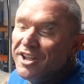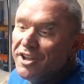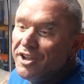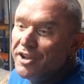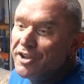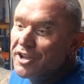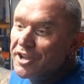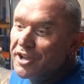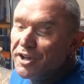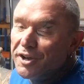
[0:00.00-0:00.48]

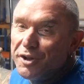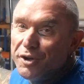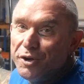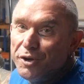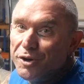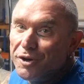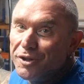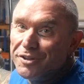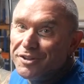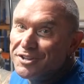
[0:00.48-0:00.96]
you can get
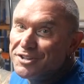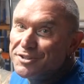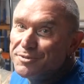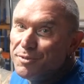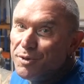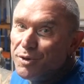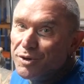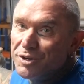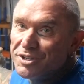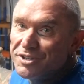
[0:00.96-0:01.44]
hurt on the
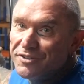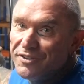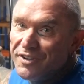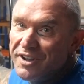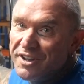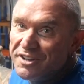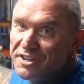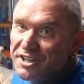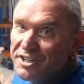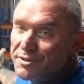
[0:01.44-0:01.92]
smallest
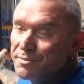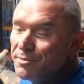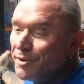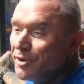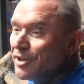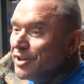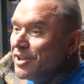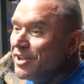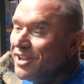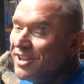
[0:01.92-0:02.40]
thing just
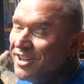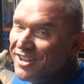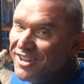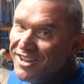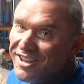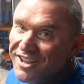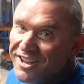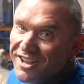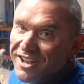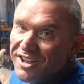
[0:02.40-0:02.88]
by
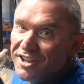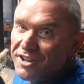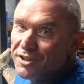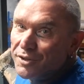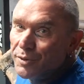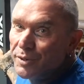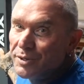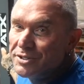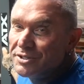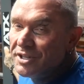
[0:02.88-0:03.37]

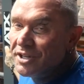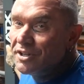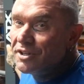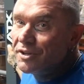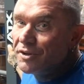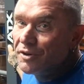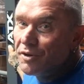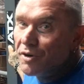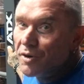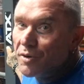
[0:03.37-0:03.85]
twisting
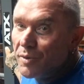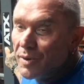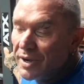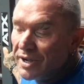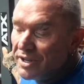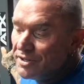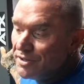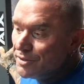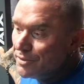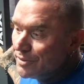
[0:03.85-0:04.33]
the wrong
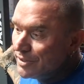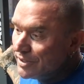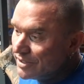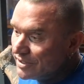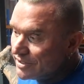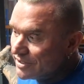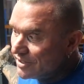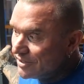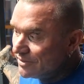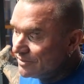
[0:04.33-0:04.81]
way doing
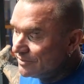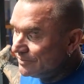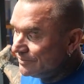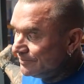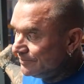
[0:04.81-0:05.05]
it. So,